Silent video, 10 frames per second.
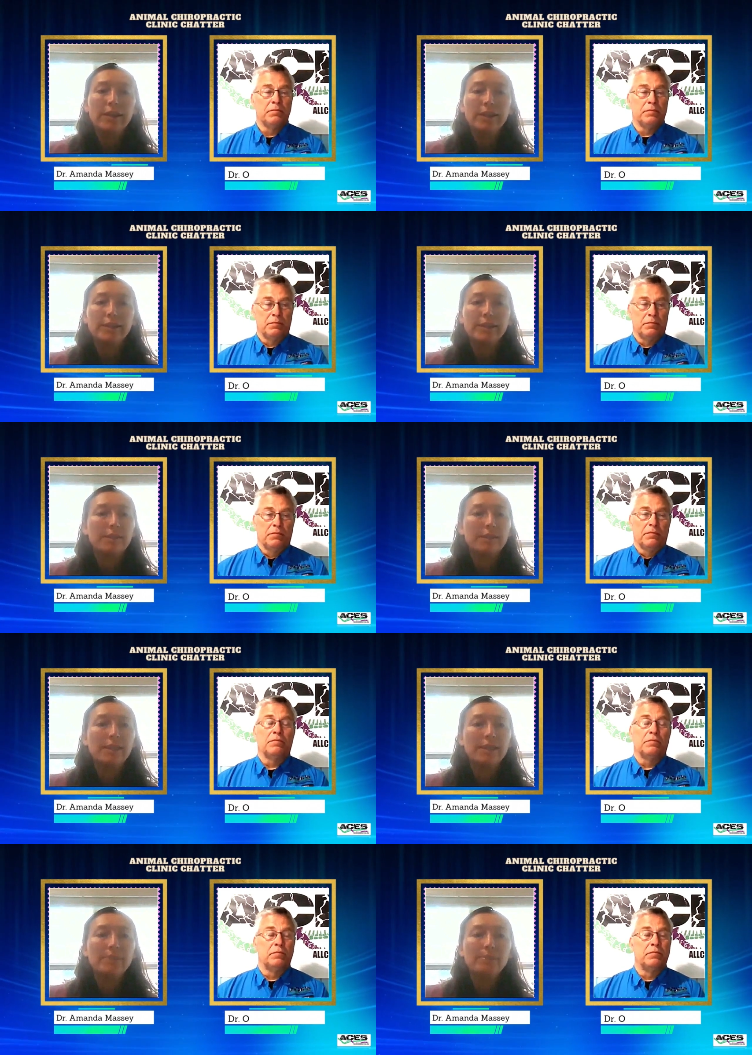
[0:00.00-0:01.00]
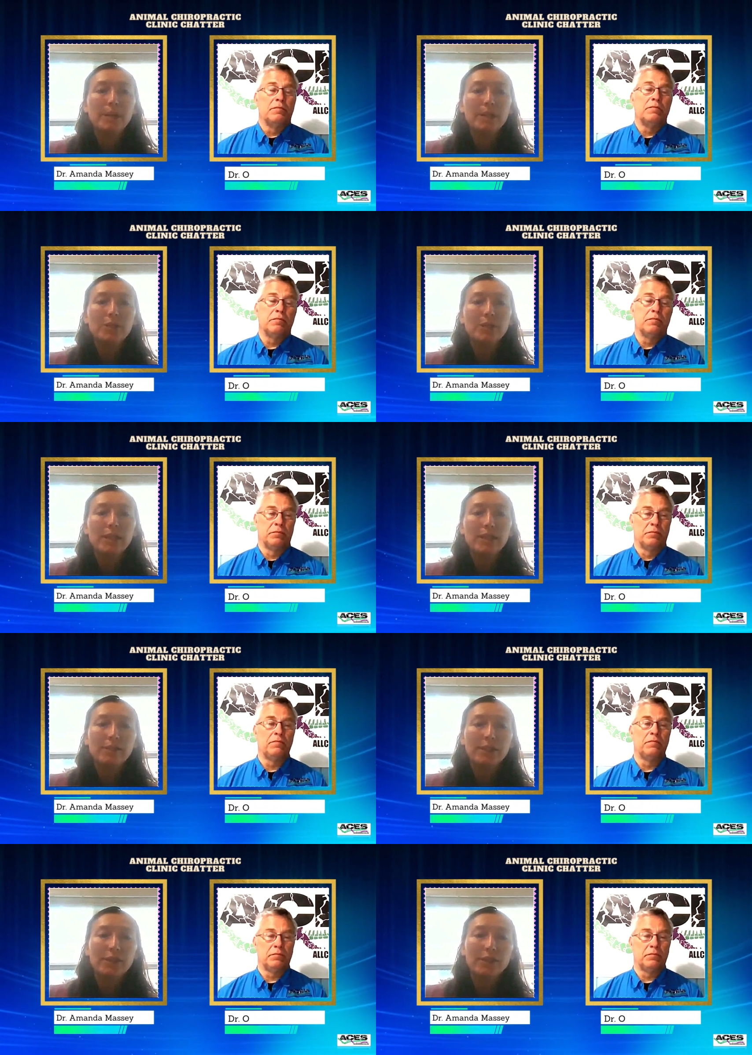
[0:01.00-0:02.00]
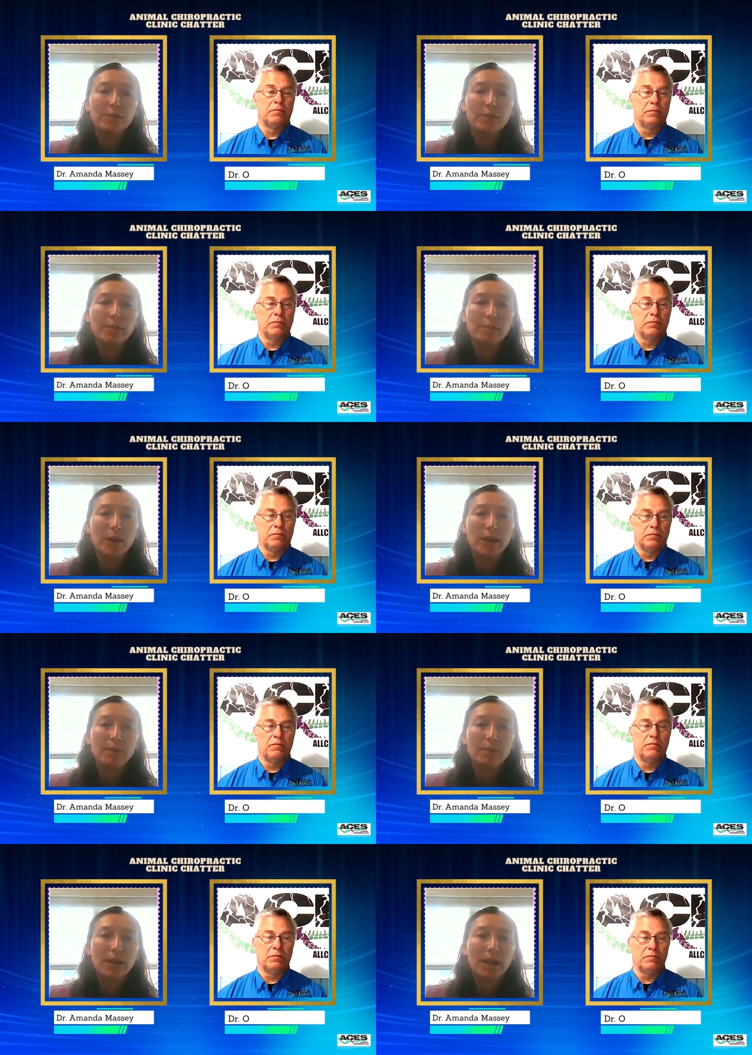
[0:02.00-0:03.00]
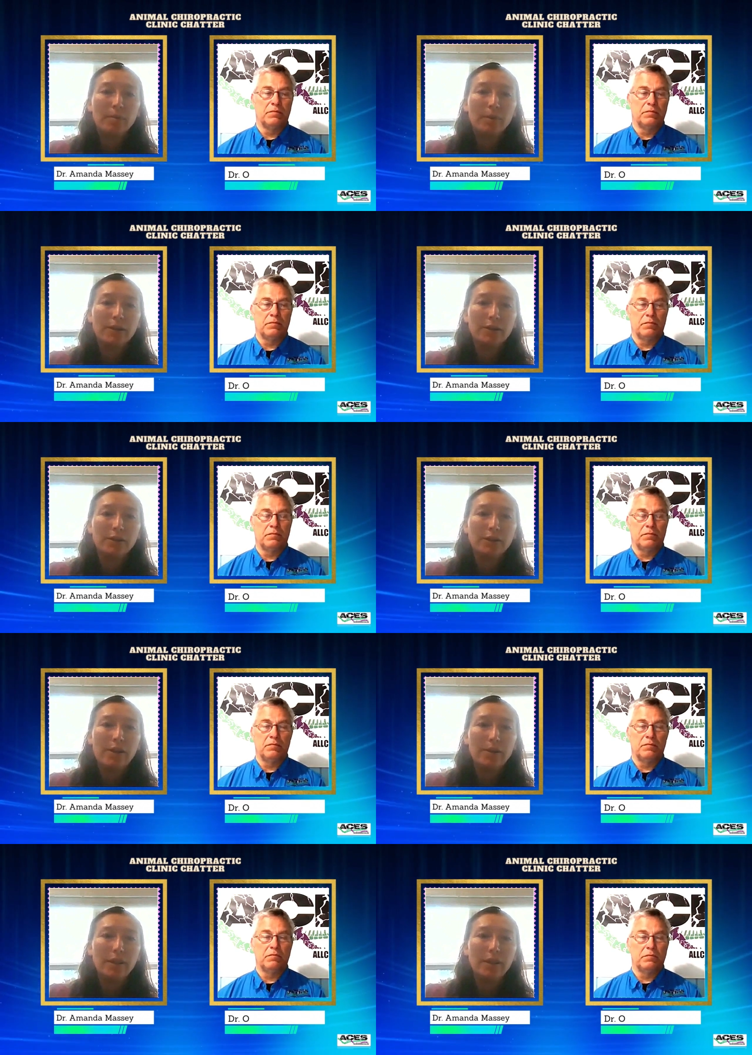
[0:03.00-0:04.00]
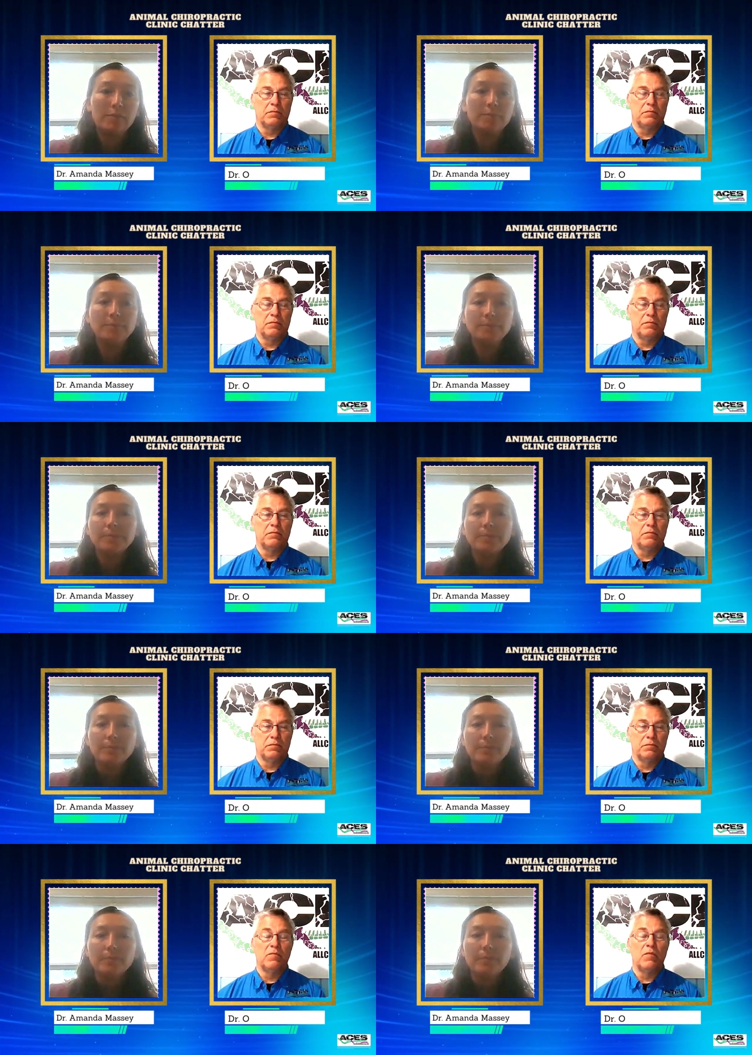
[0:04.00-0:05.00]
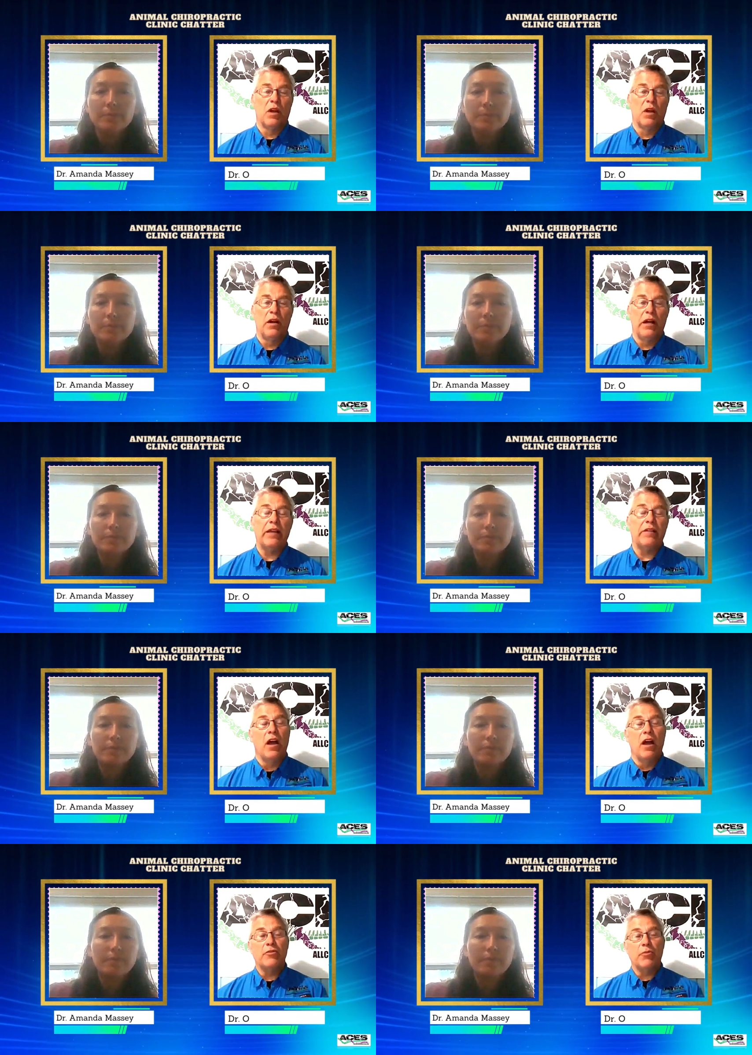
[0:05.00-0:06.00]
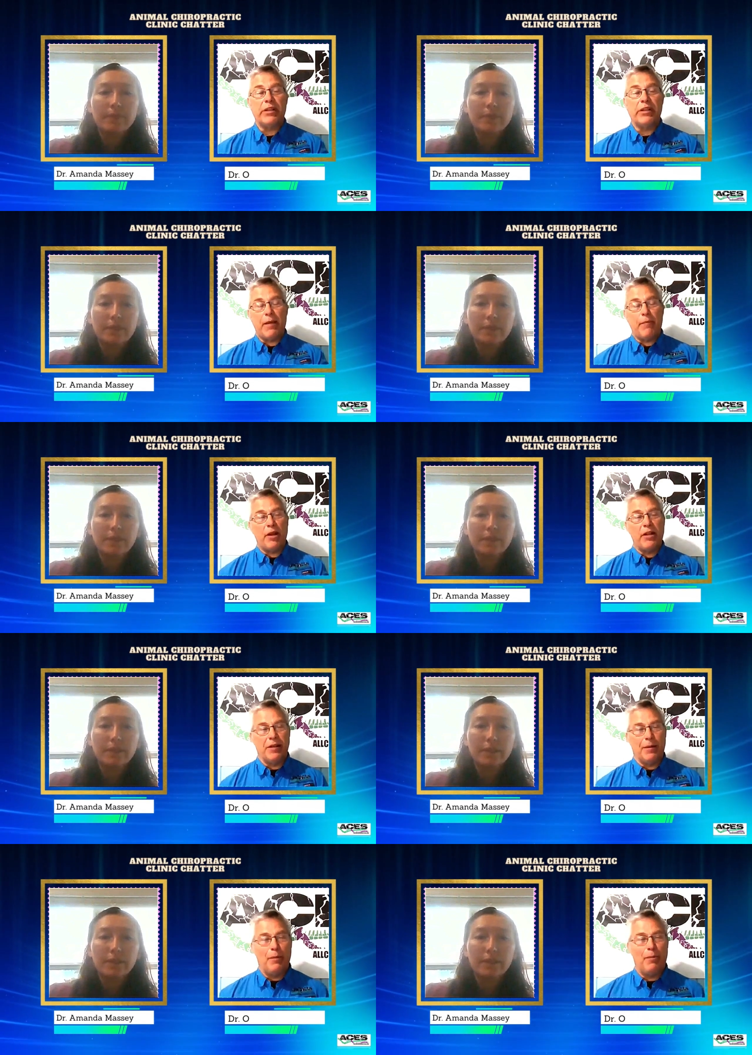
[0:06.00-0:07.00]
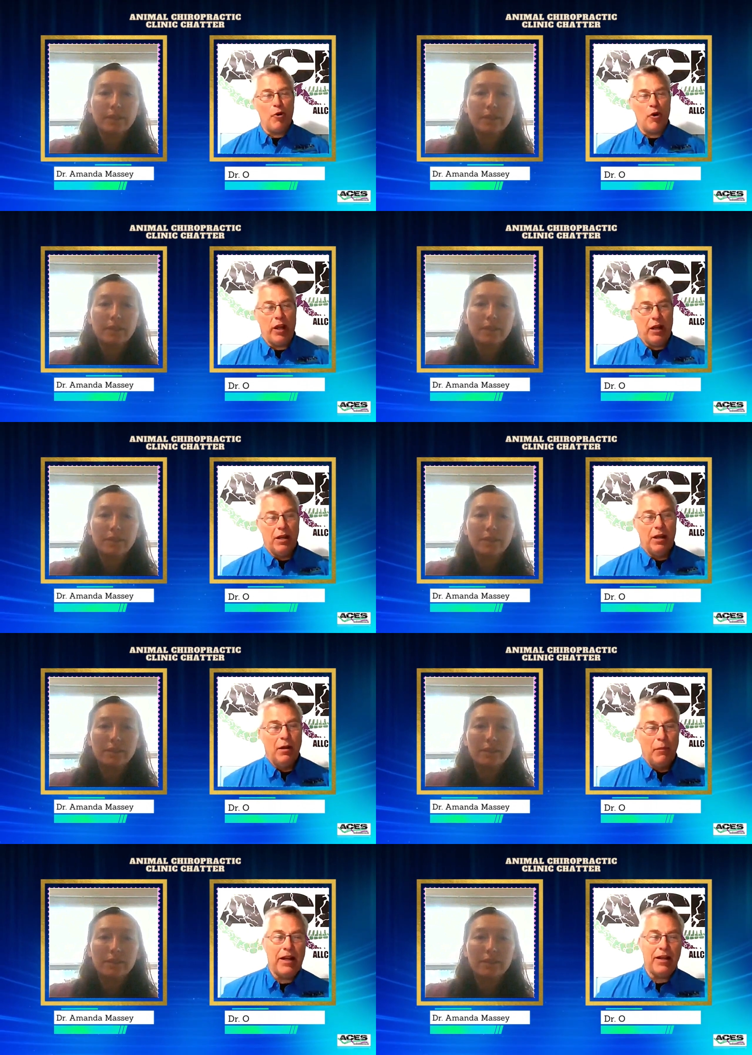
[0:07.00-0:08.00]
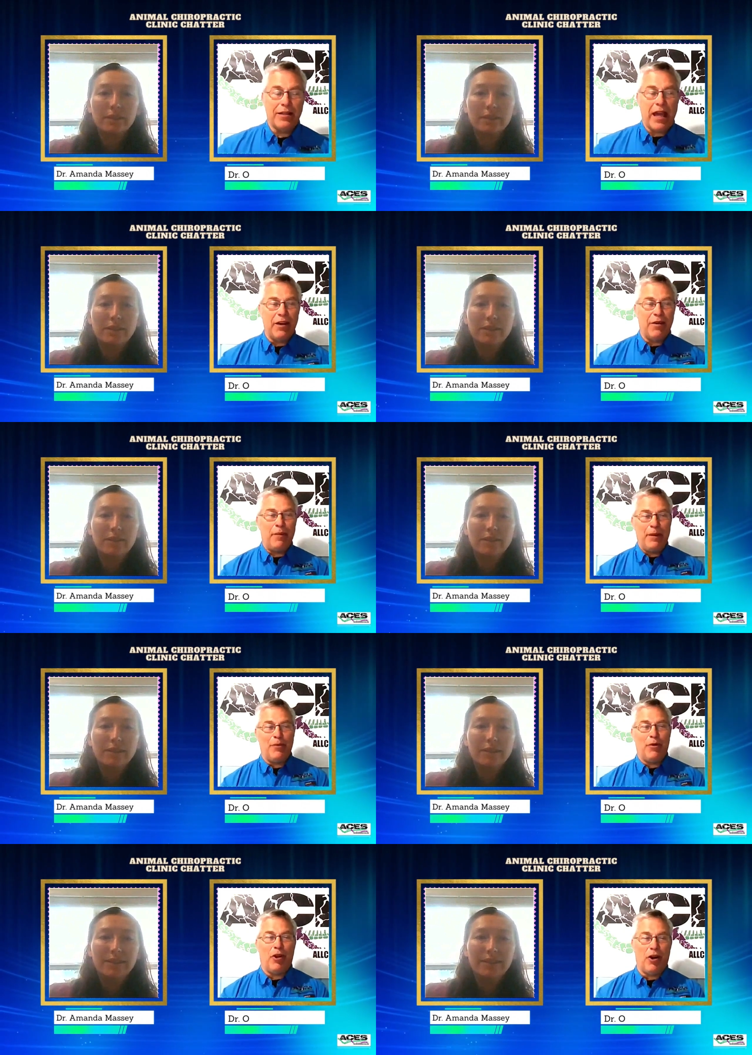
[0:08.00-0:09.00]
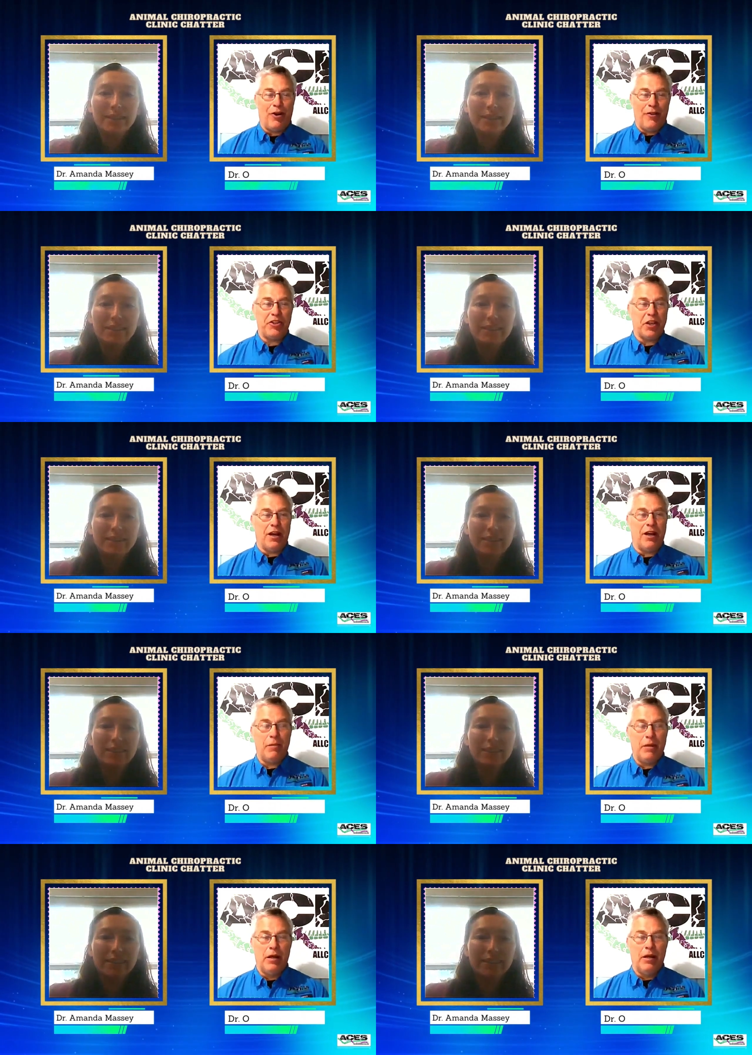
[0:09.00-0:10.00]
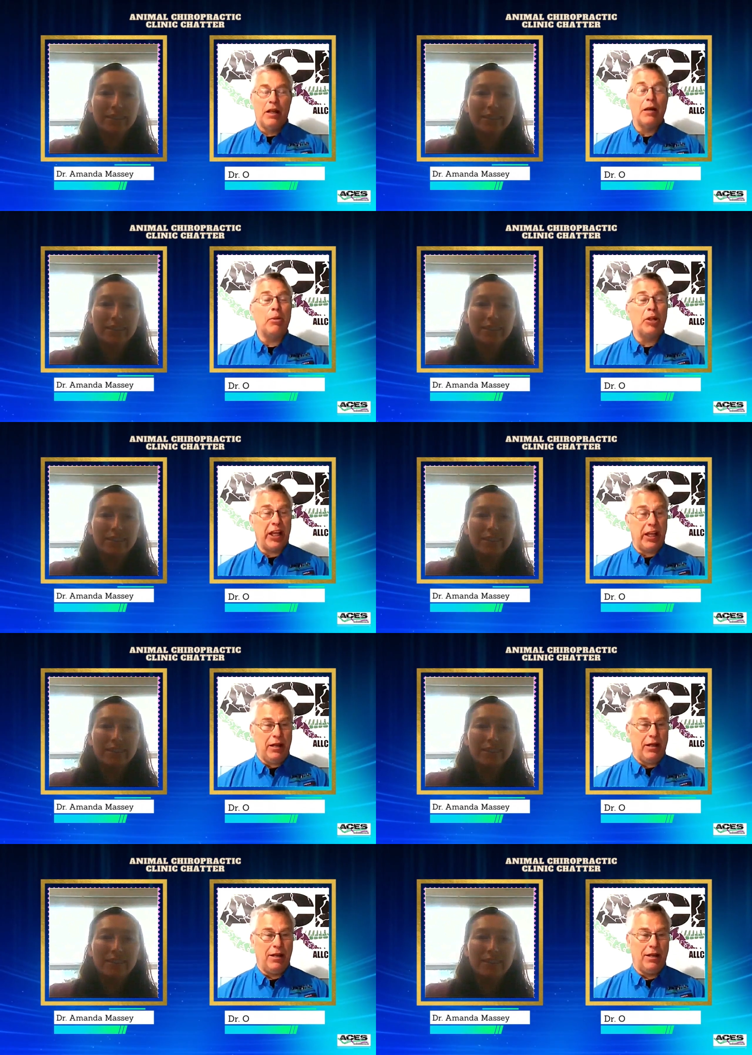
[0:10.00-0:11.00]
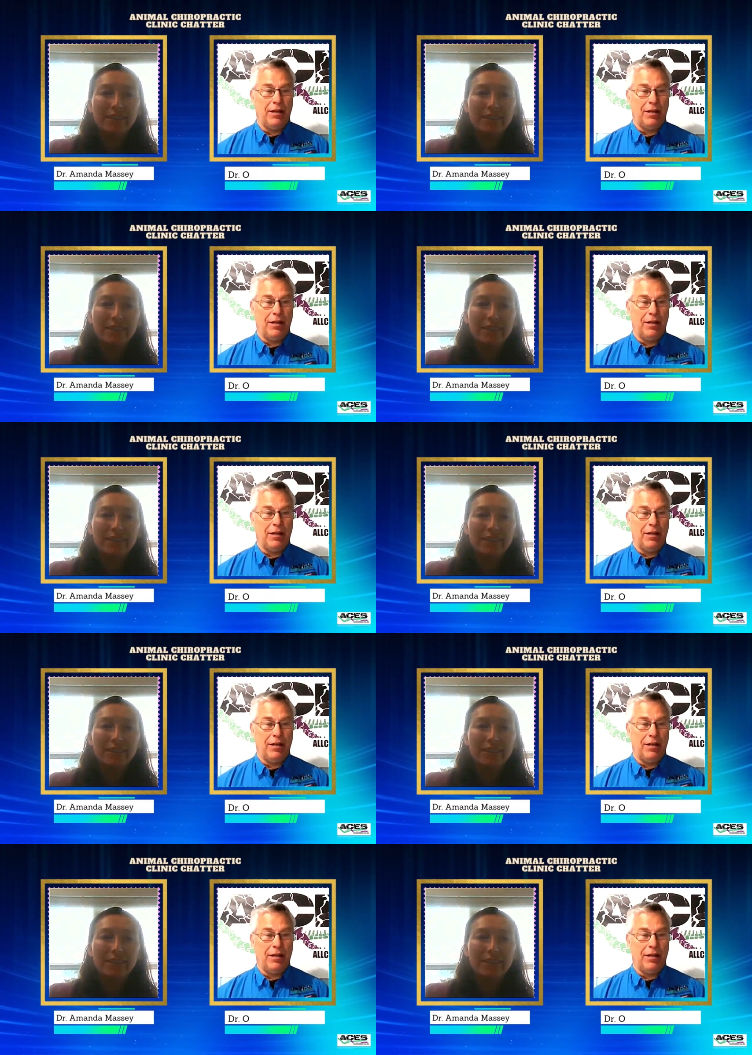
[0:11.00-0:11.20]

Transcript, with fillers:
Speaker 1: It's it's a much needed field. We need more animal chiropractors out there.
Speaker 2: It is. So, but that brings up a point because I hear people all the time complain